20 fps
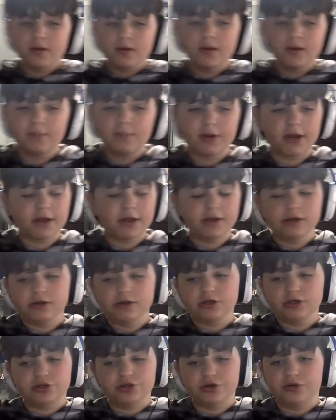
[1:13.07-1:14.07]
But I can
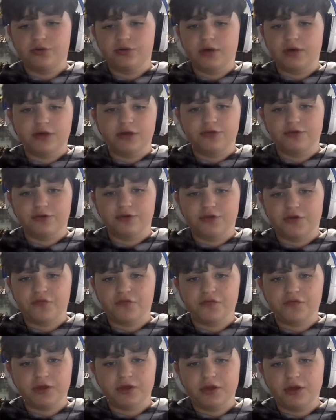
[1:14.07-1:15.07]
assure you guys they're
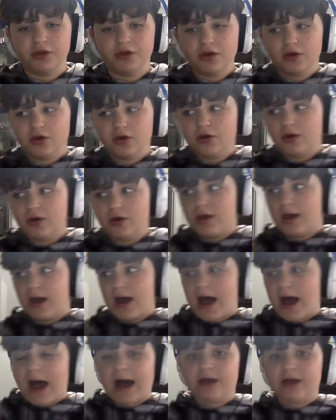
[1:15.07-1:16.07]
definitely
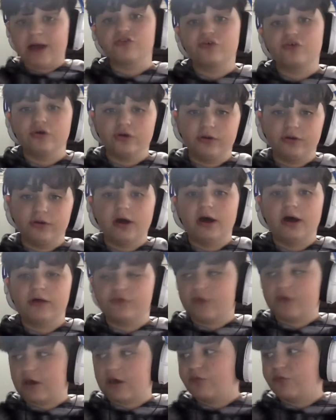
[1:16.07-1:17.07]
as good
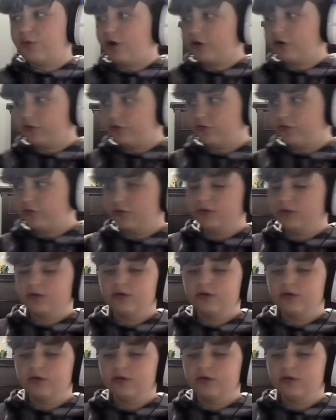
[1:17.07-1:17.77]
as Xbox